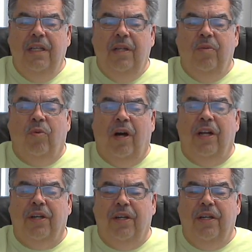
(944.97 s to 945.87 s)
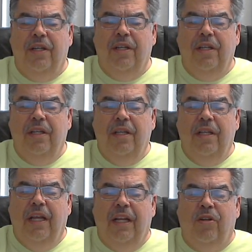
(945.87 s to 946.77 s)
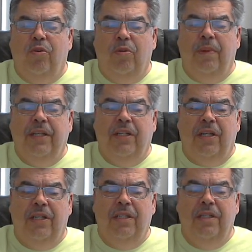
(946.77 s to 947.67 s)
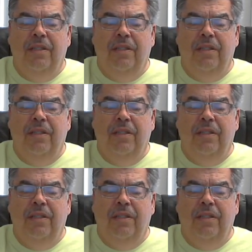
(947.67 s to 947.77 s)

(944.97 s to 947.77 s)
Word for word: in water and cool my tongue,